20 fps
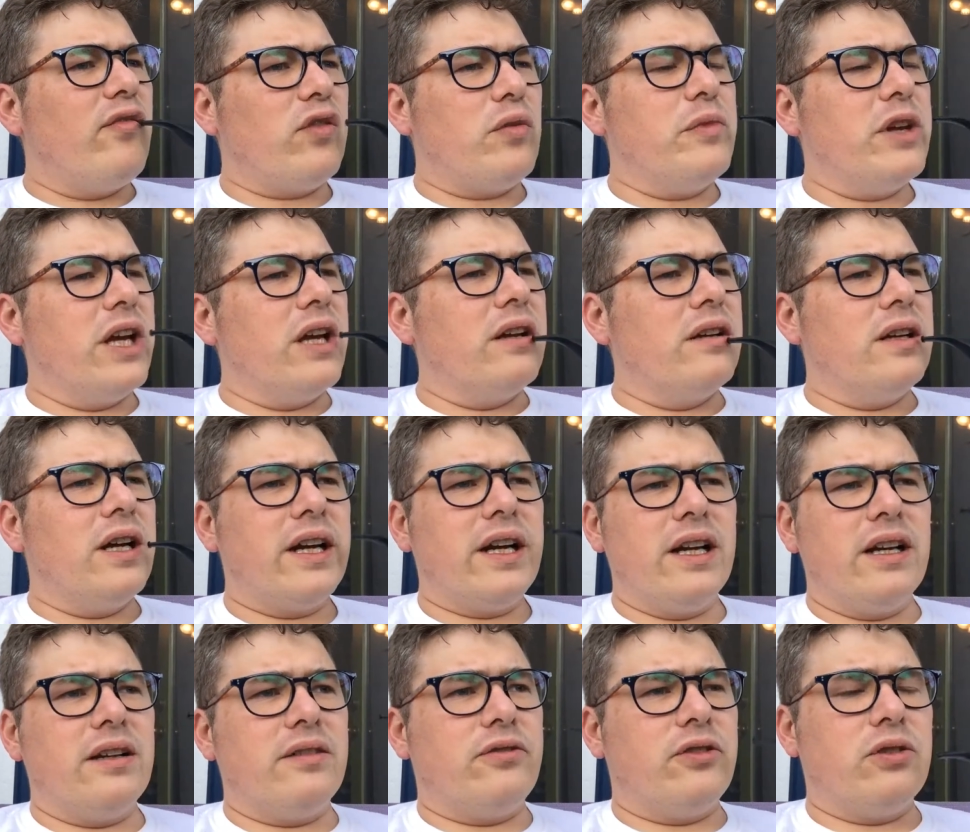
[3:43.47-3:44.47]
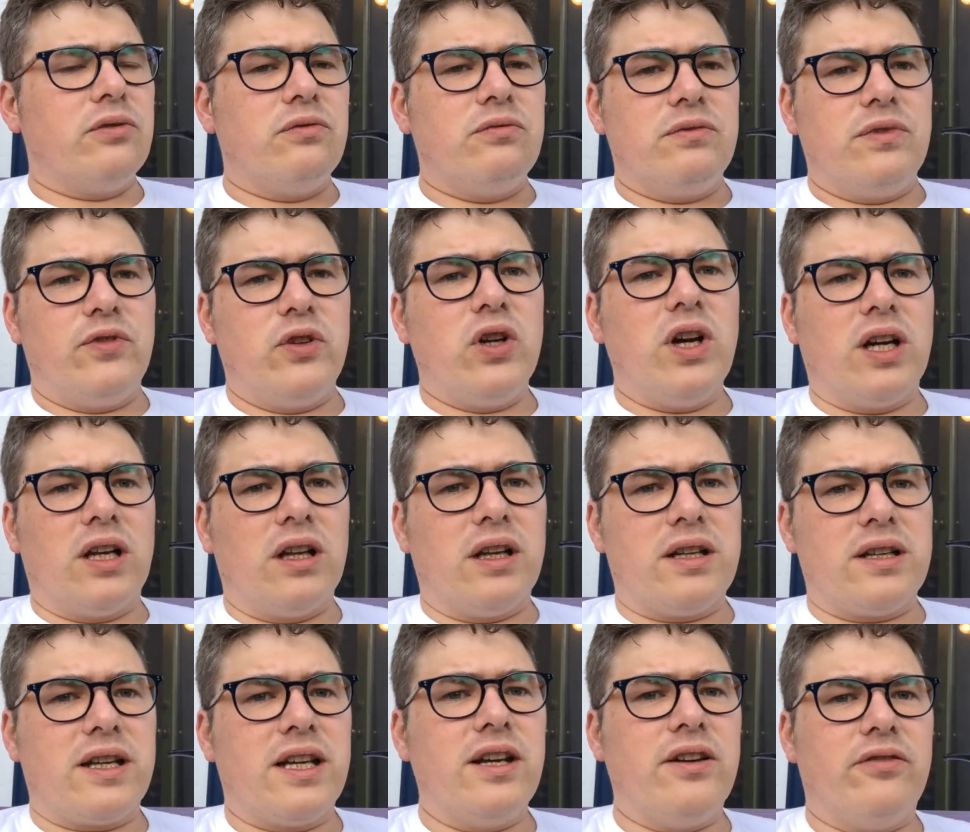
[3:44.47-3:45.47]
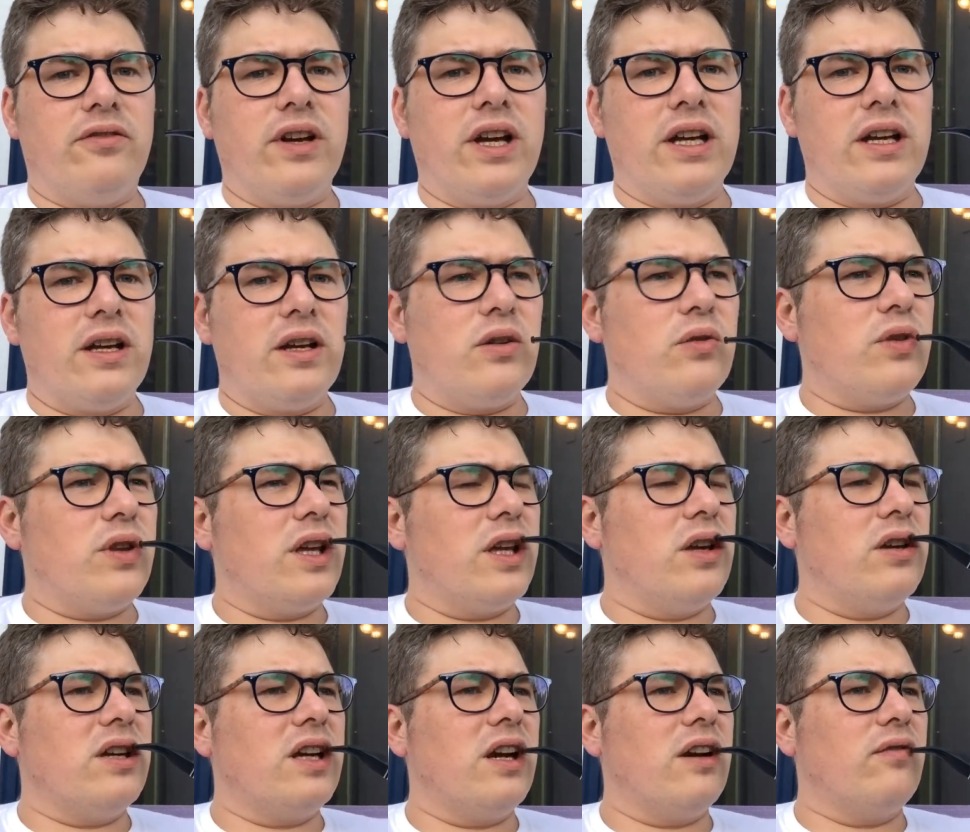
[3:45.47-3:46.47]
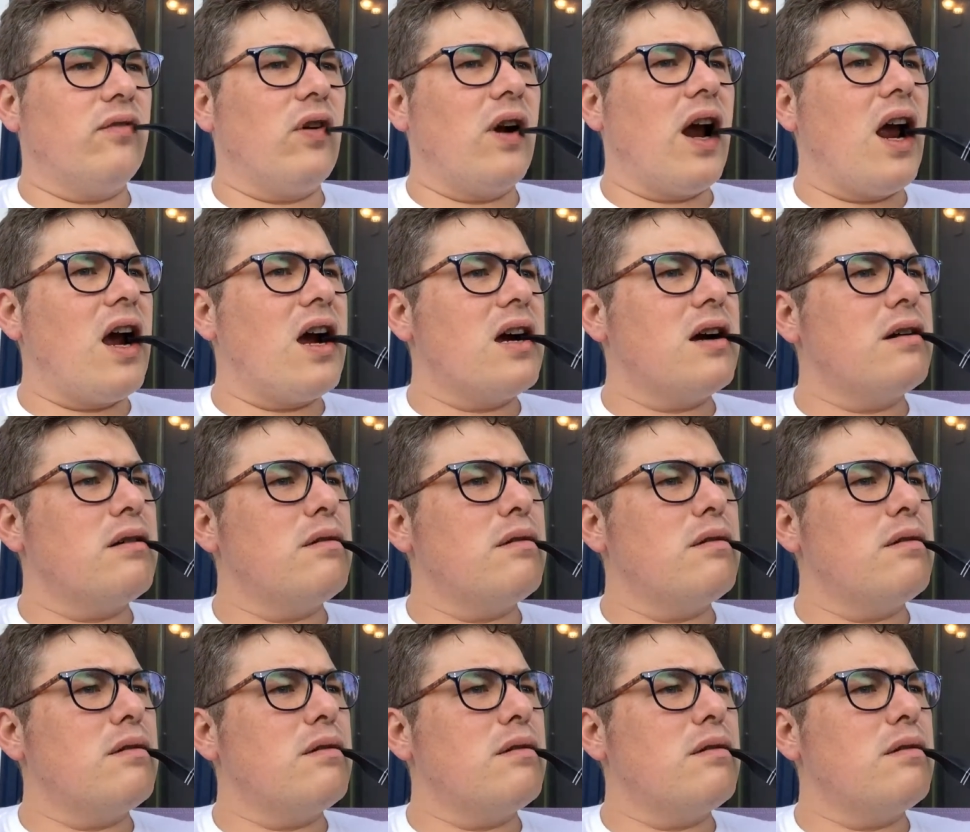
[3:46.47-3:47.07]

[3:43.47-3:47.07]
For me, again, if you're if you're not a Latakia fan, I don't think you'd care for it.